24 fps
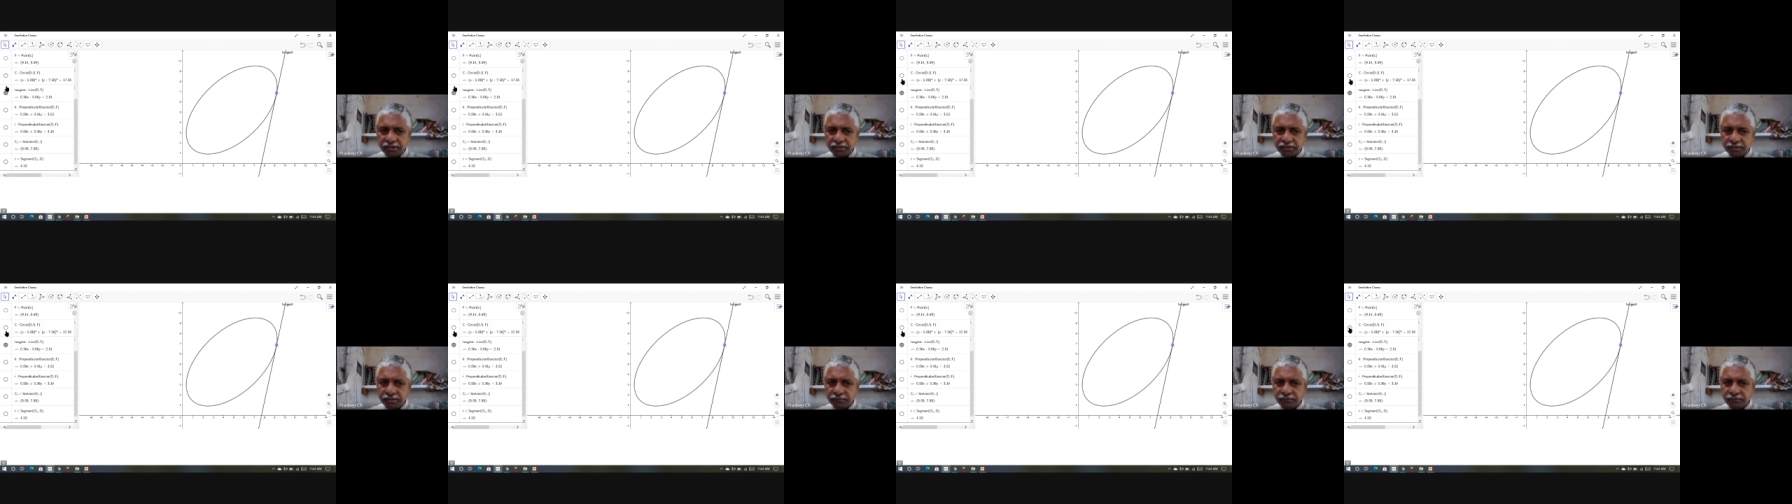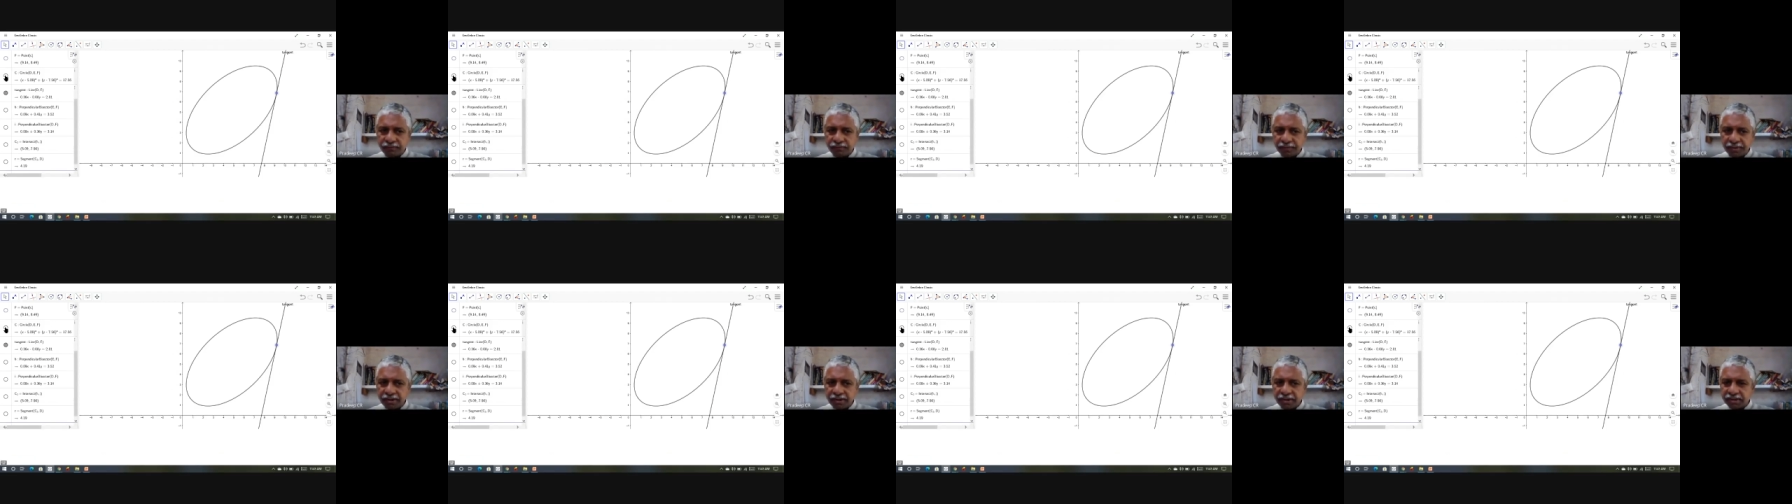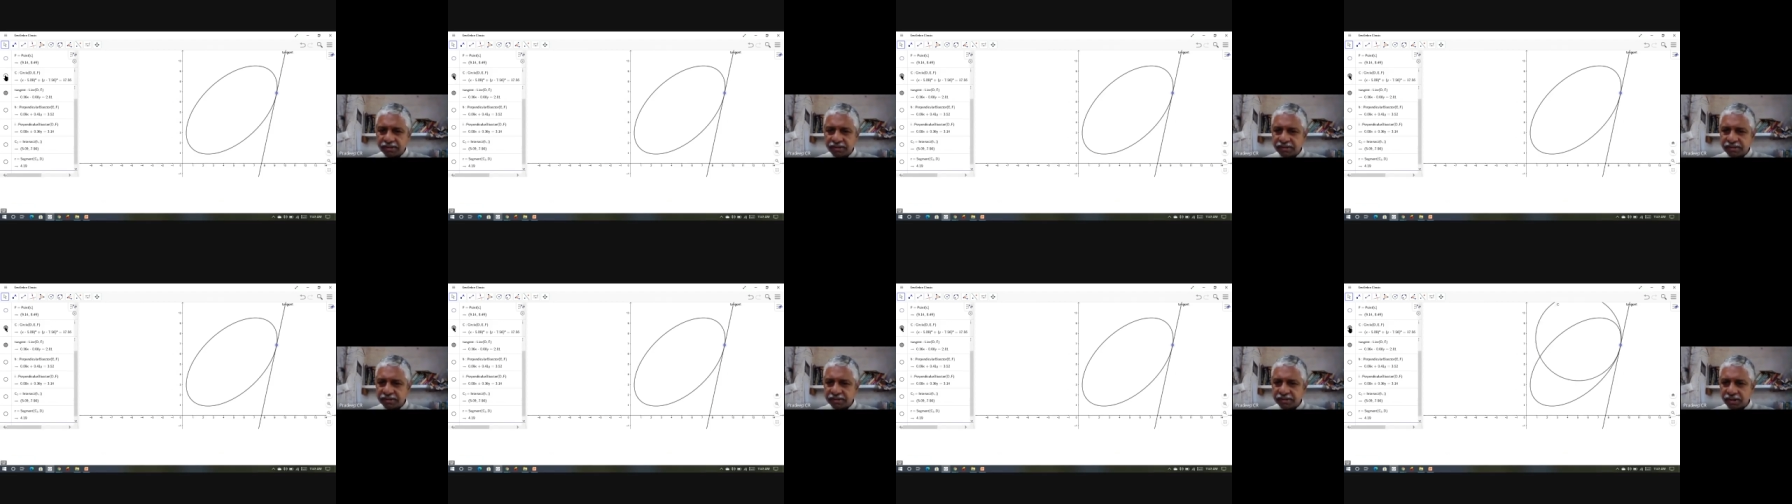fit a
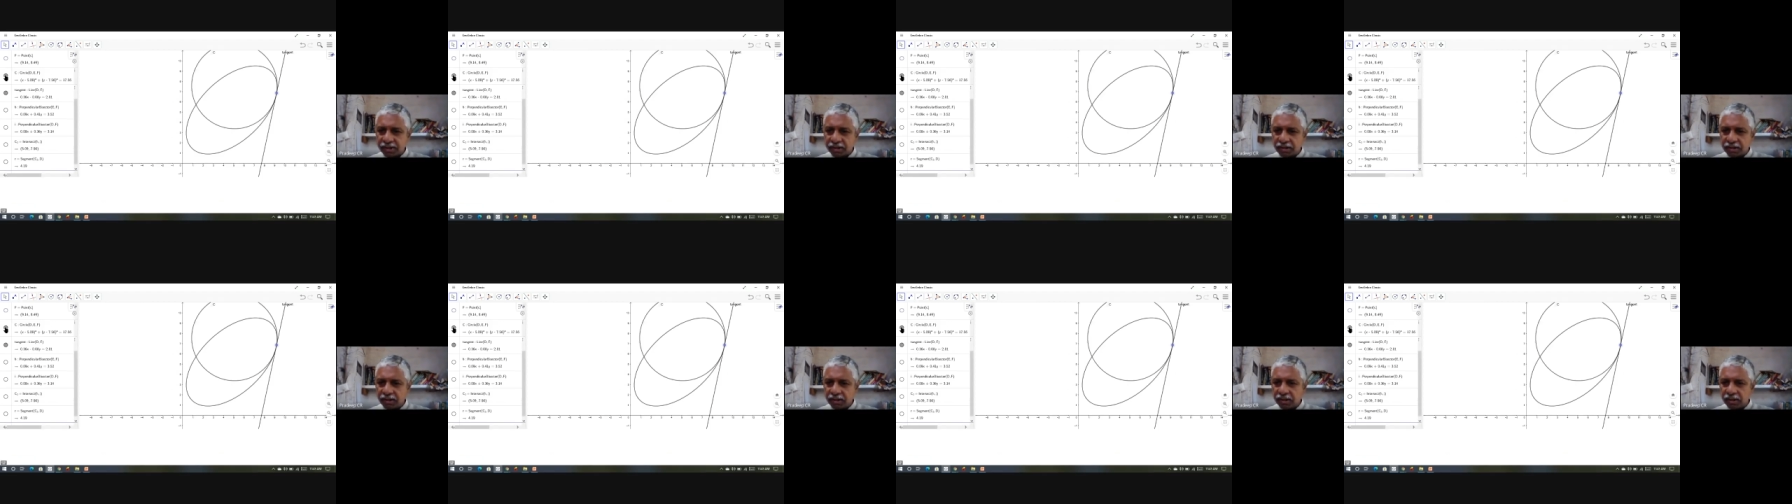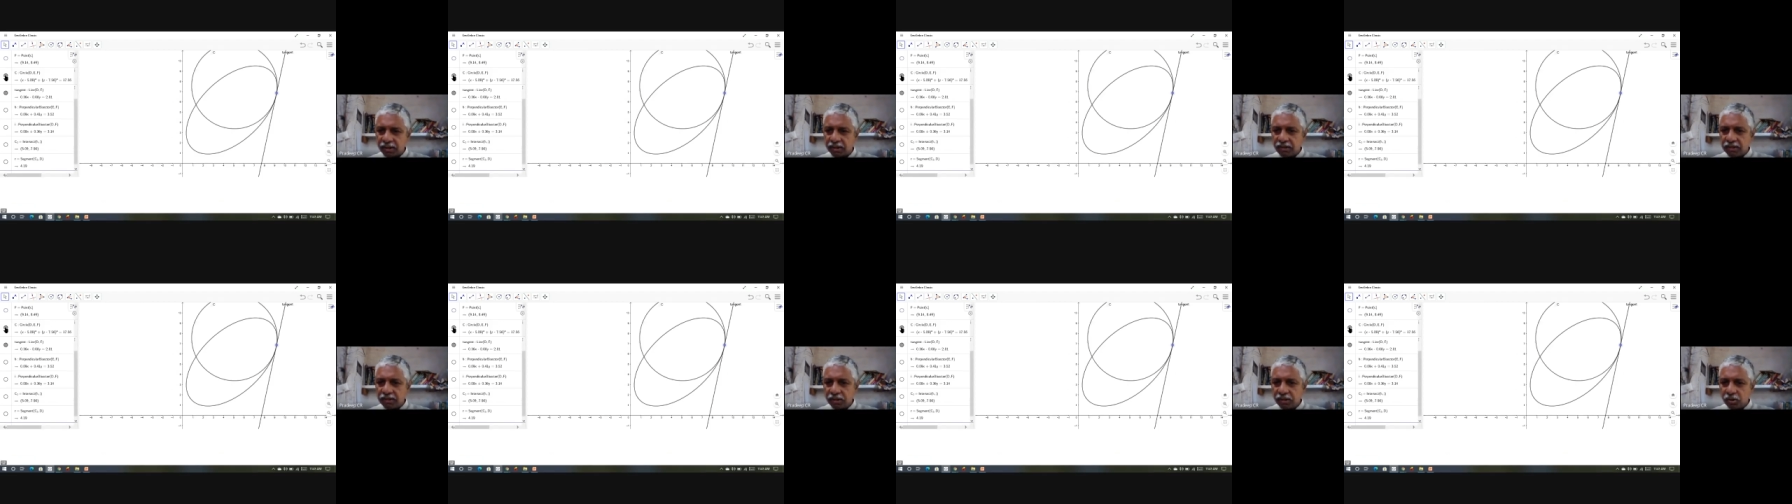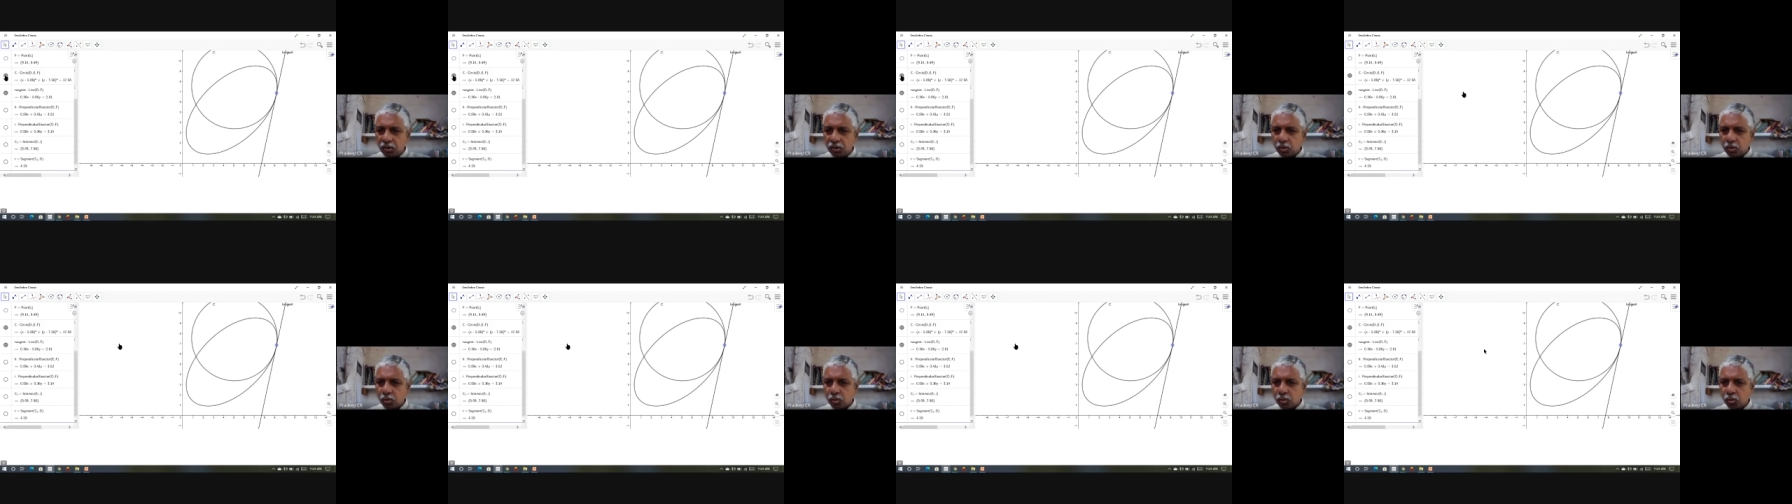circle
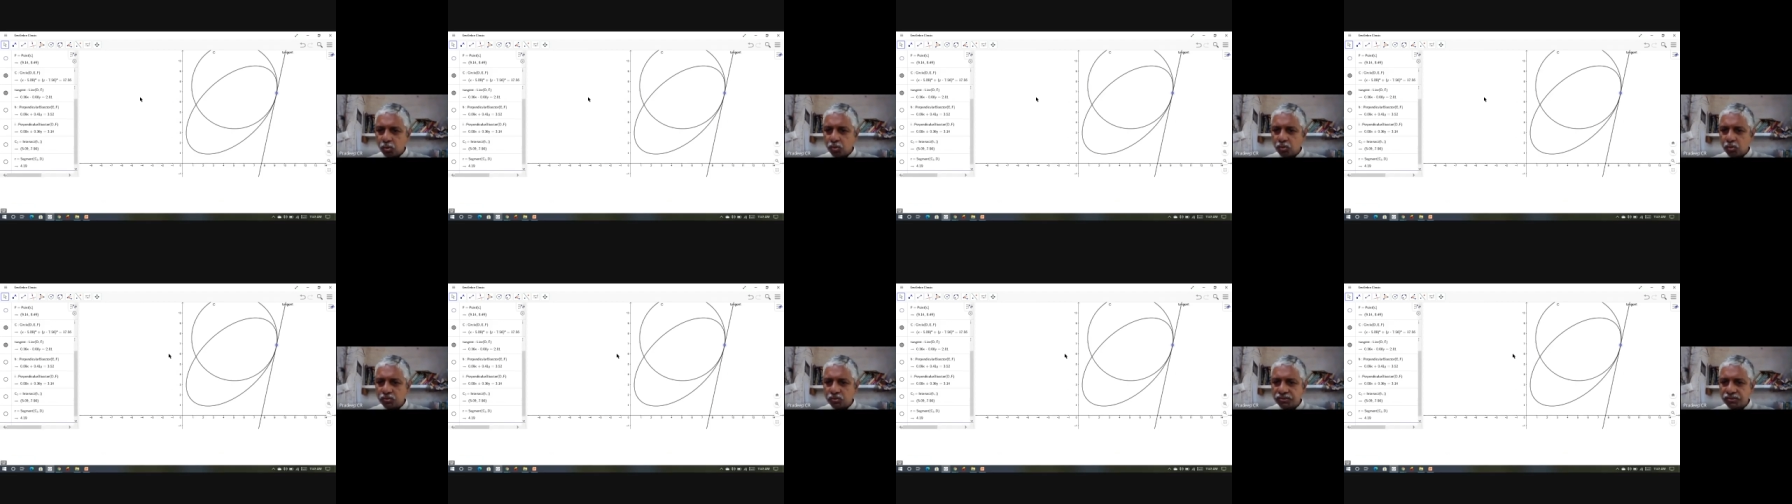whose